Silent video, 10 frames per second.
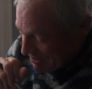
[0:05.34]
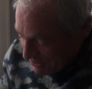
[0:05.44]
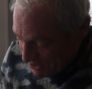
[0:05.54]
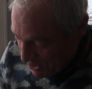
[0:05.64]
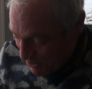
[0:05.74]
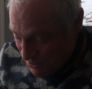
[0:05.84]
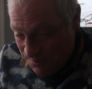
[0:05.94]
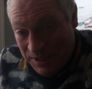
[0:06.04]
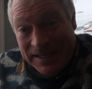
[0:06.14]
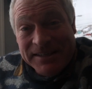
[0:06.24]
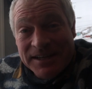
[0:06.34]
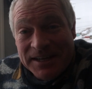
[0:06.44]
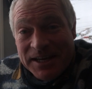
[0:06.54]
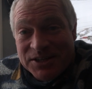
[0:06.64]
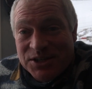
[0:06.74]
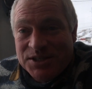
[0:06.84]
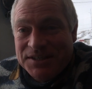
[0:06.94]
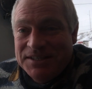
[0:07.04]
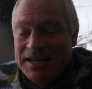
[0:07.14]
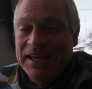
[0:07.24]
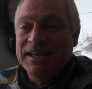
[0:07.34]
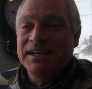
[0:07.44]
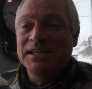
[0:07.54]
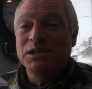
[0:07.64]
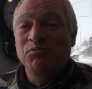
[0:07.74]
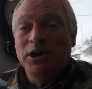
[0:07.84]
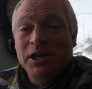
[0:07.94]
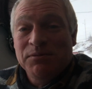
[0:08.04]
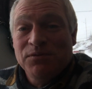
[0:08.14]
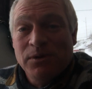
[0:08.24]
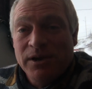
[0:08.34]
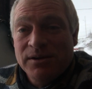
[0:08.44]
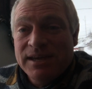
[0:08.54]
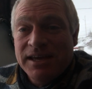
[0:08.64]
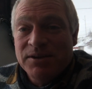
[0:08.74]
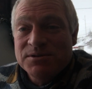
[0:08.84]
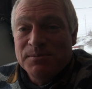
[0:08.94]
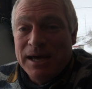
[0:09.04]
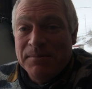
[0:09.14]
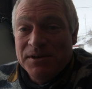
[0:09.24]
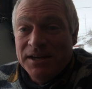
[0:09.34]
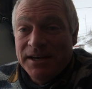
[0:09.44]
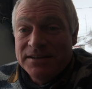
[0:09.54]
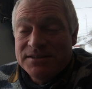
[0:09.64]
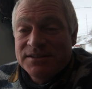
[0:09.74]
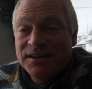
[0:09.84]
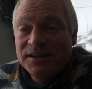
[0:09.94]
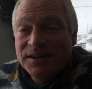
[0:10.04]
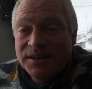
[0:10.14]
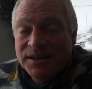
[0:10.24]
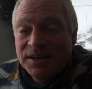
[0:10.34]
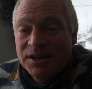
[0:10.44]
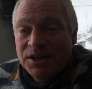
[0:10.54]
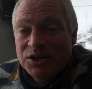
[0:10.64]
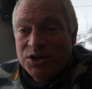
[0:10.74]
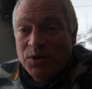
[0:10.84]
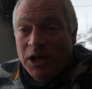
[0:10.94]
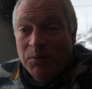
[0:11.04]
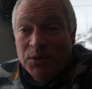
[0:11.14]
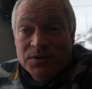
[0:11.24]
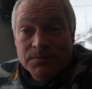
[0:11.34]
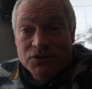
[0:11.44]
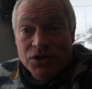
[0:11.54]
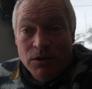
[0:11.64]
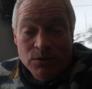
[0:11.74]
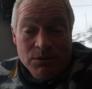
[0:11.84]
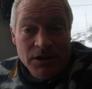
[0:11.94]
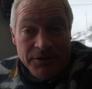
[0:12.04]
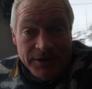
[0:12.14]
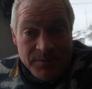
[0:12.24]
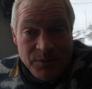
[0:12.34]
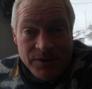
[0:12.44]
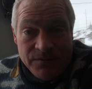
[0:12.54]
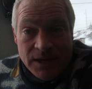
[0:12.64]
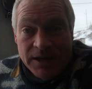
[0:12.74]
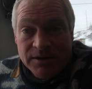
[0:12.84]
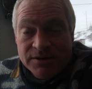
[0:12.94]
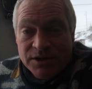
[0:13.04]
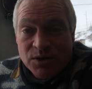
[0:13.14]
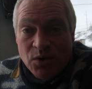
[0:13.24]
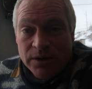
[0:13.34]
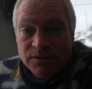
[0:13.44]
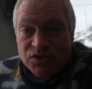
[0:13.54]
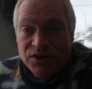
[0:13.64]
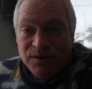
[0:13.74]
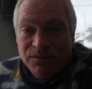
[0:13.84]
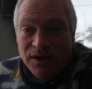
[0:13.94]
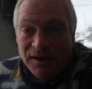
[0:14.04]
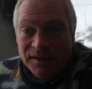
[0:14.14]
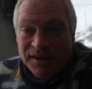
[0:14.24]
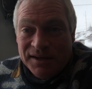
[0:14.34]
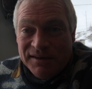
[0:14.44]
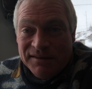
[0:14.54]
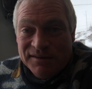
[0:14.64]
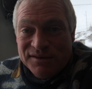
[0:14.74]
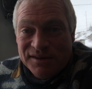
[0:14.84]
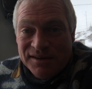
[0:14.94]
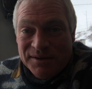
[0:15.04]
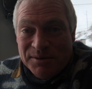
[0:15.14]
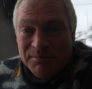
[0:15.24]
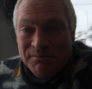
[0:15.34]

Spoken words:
Excuse me, just taking a little break before I head out to Mom and Dad's to help with some snow clearing. We've had quite the snowfall, and a